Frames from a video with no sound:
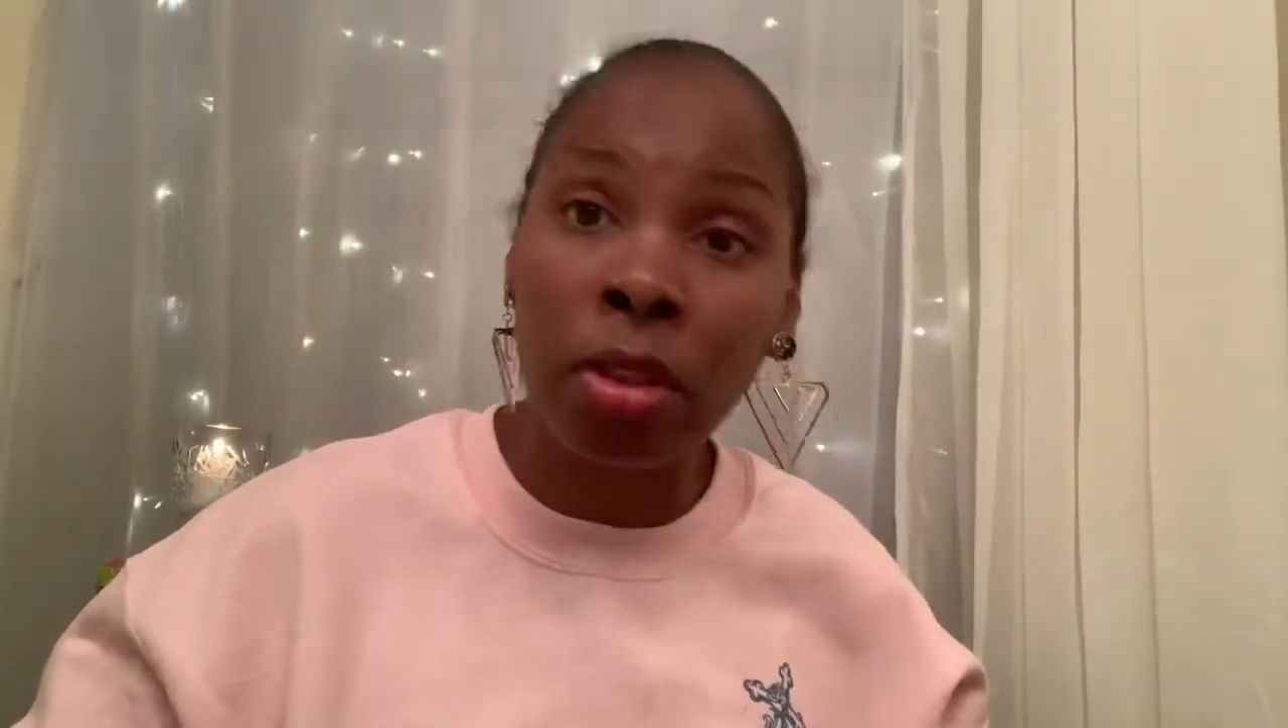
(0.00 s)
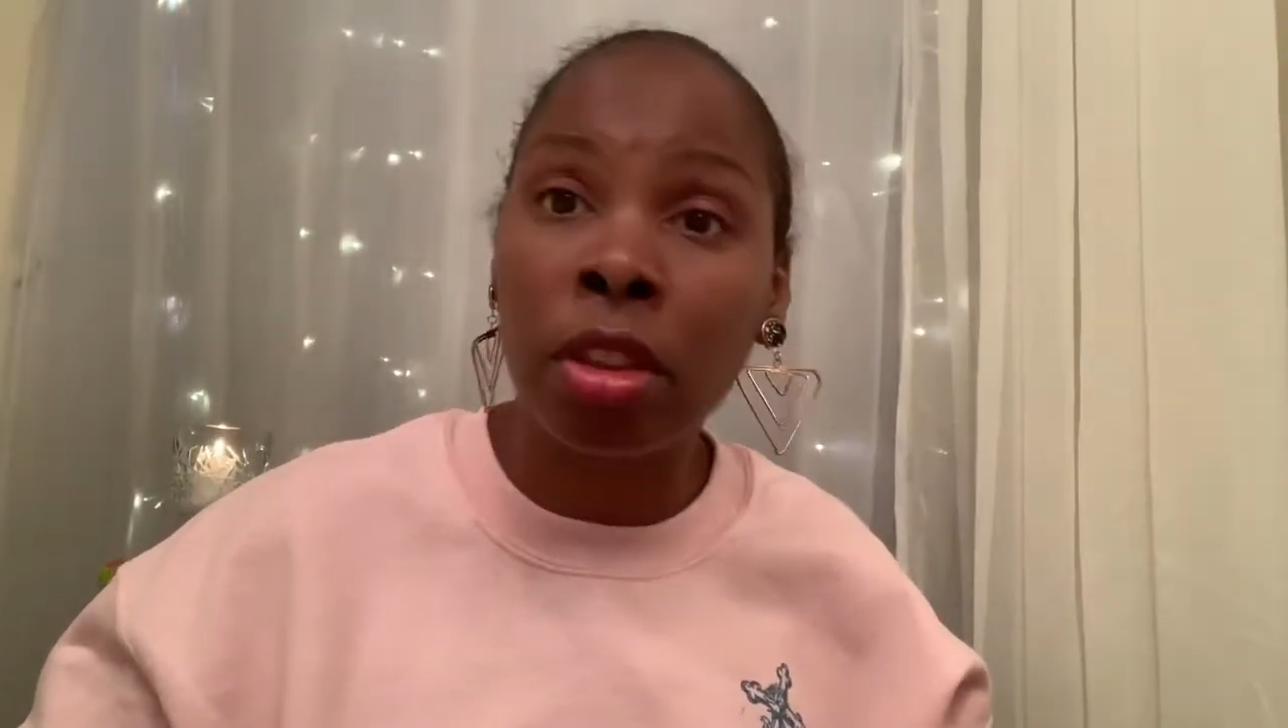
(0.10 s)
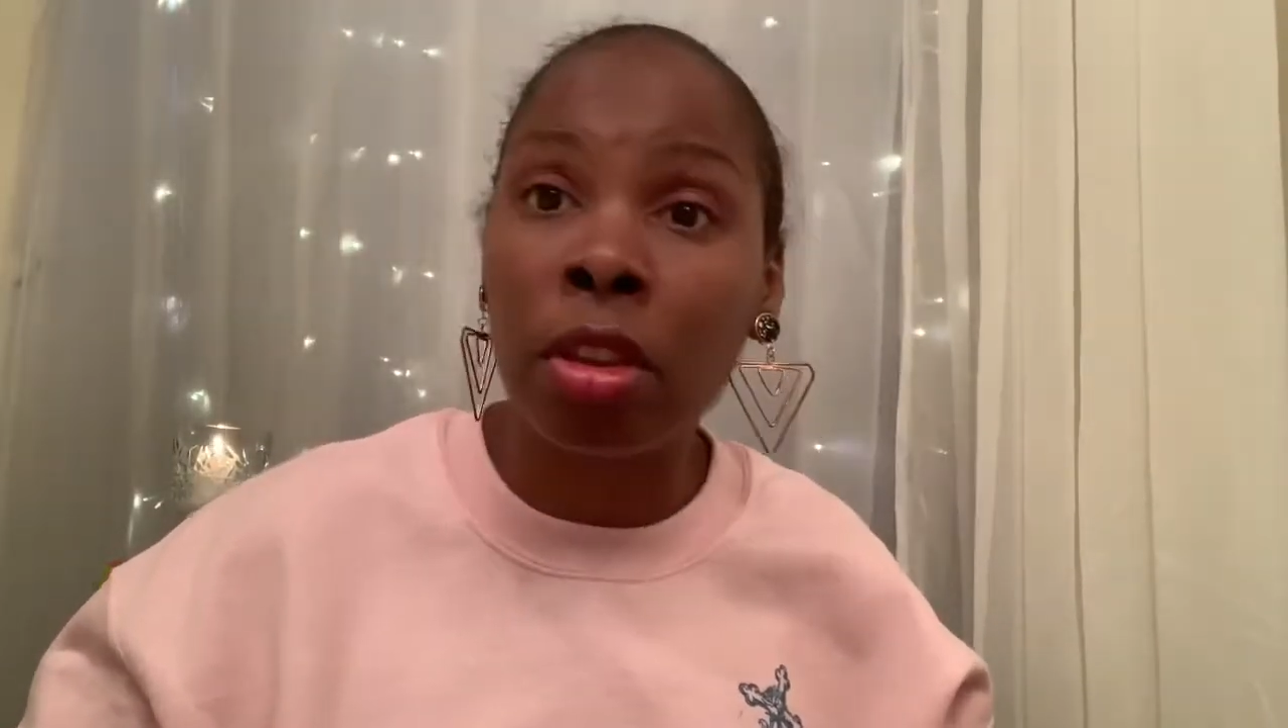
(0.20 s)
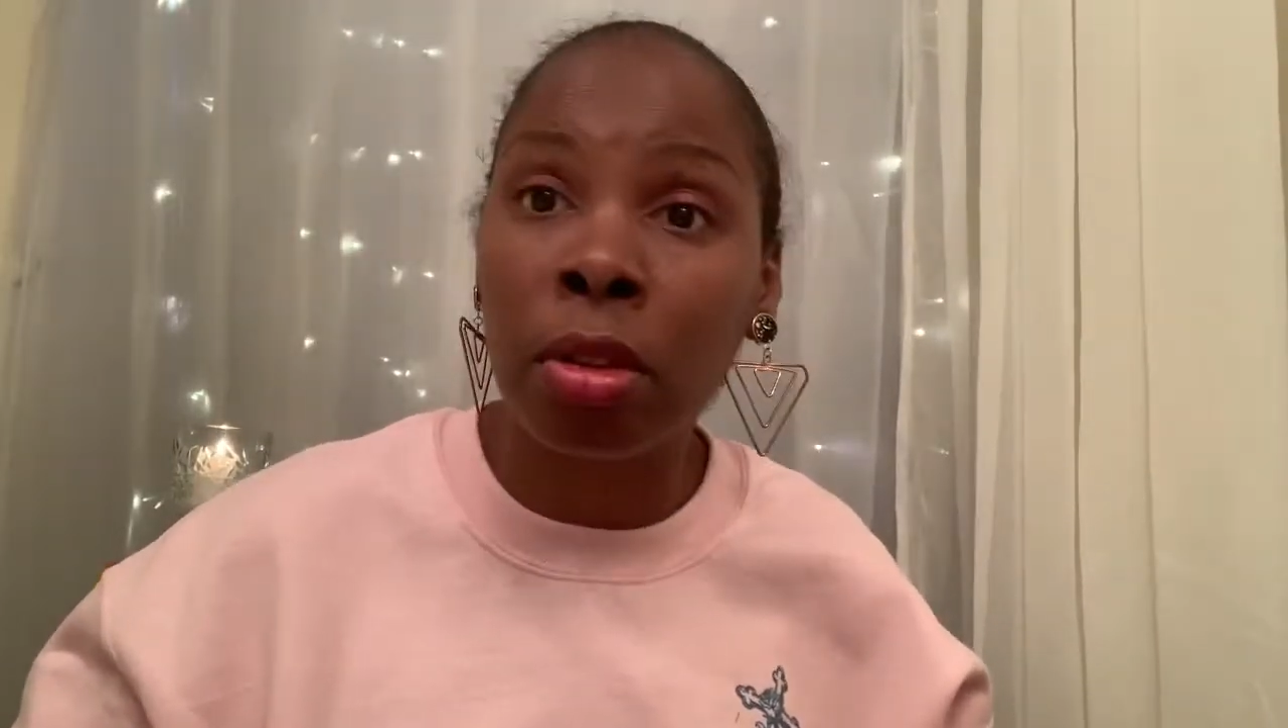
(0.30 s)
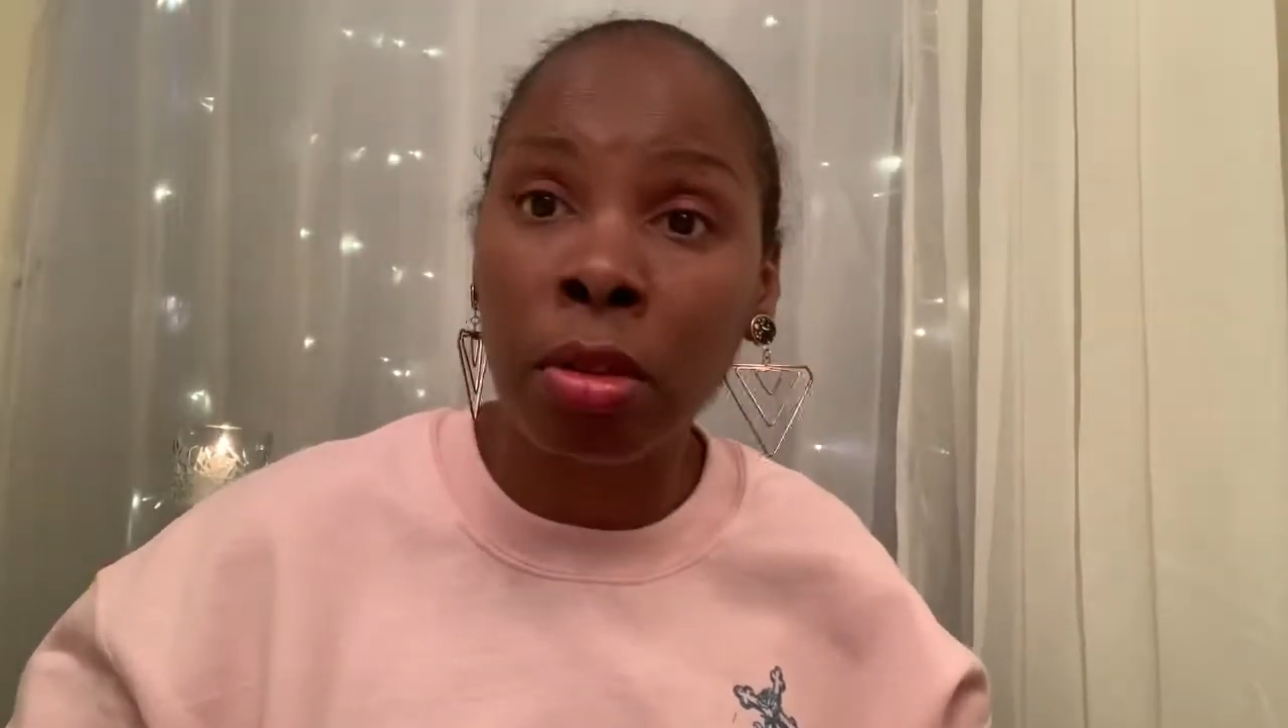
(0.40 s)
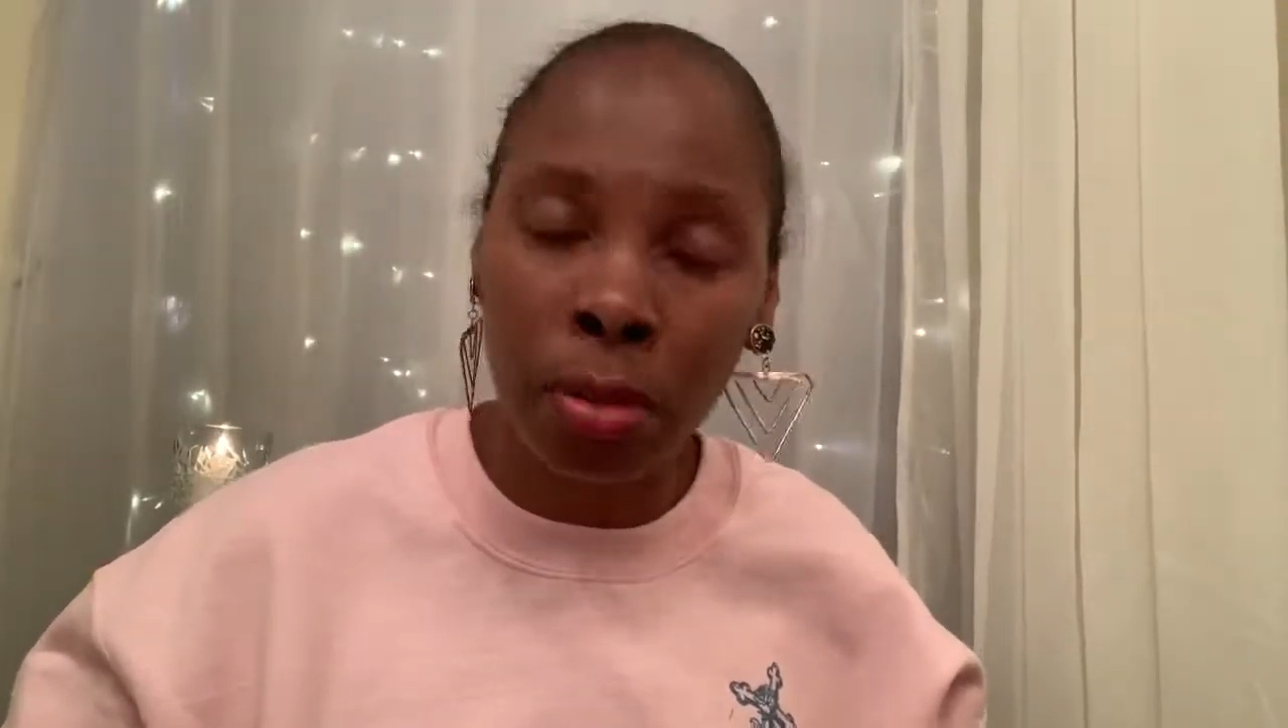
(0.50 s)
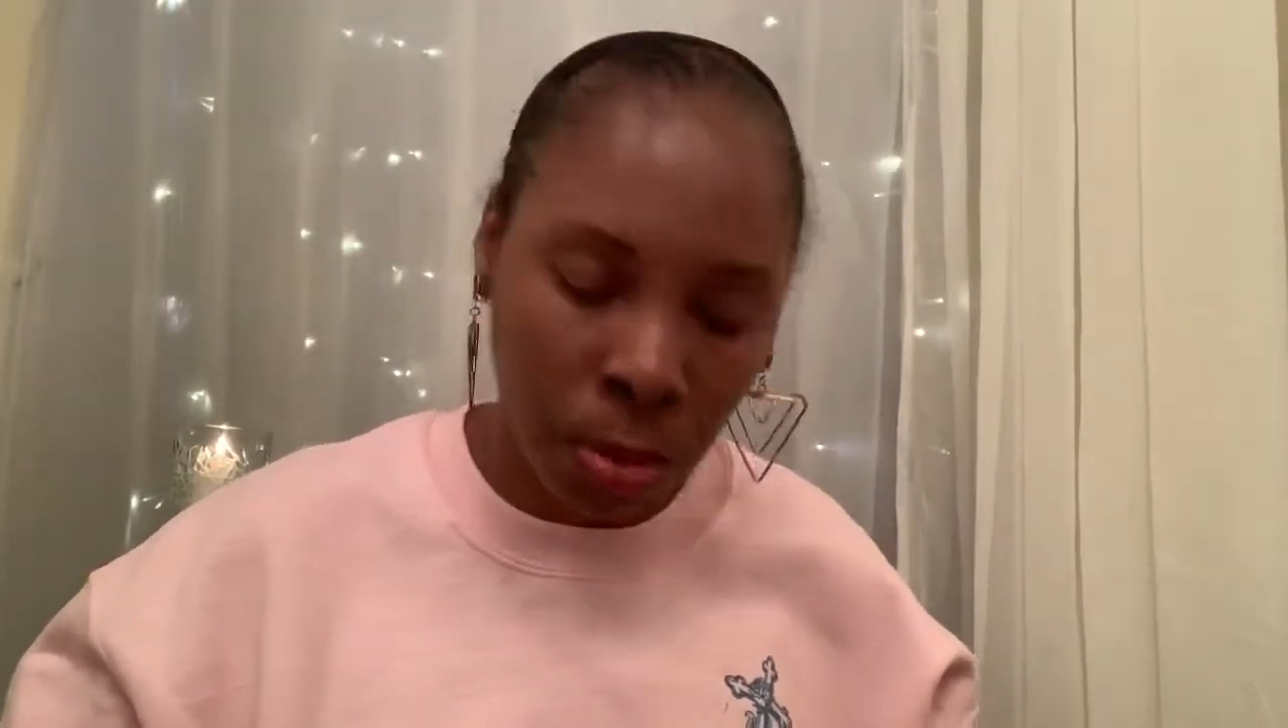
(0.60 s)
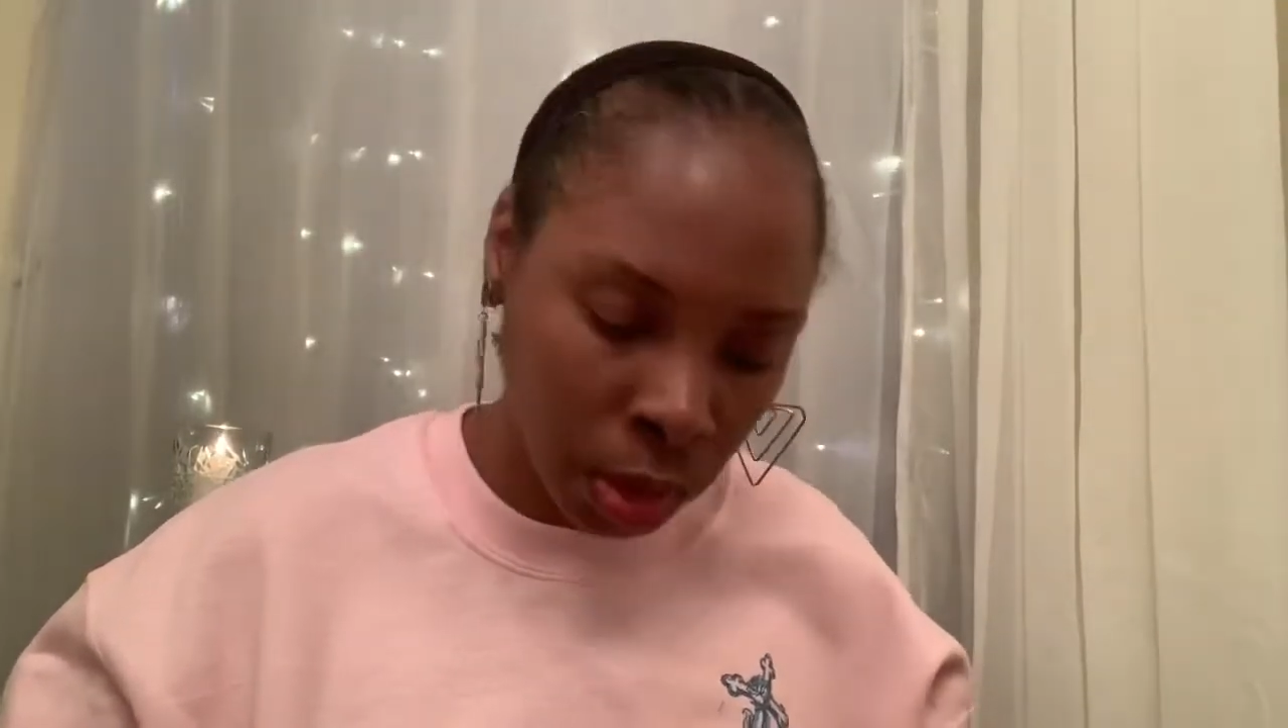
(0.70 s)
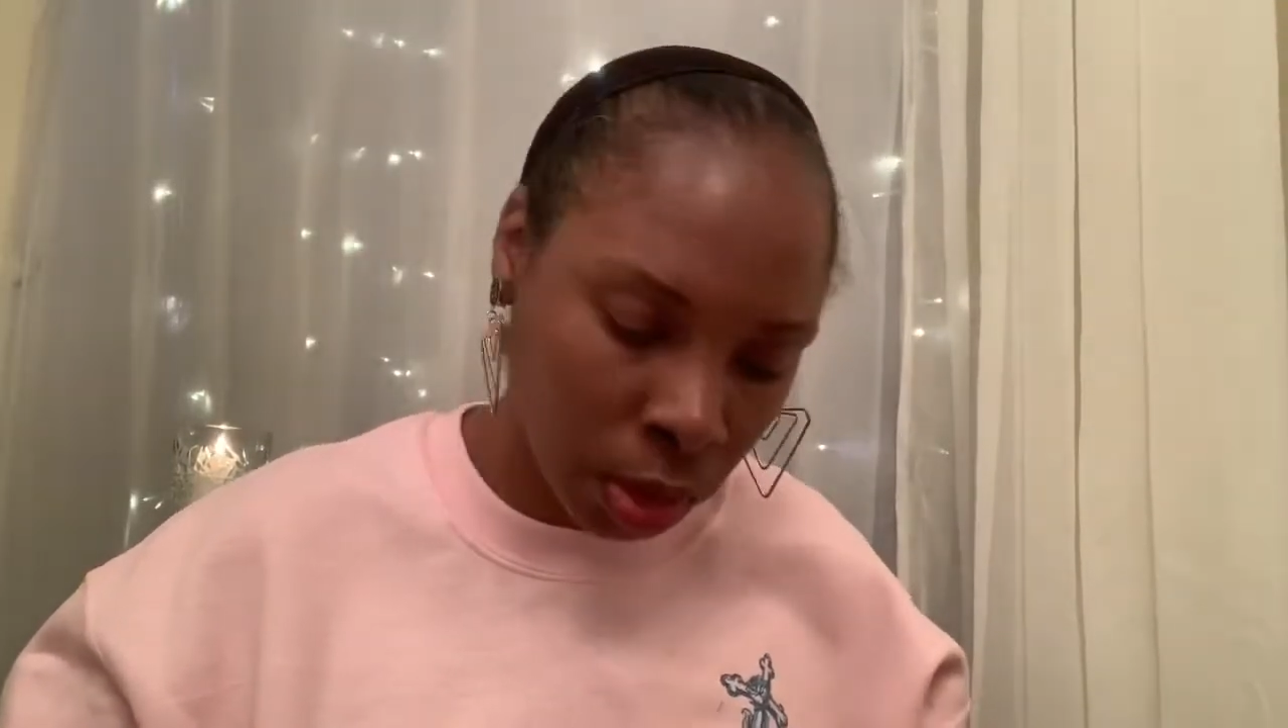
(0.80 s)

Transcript: so we'll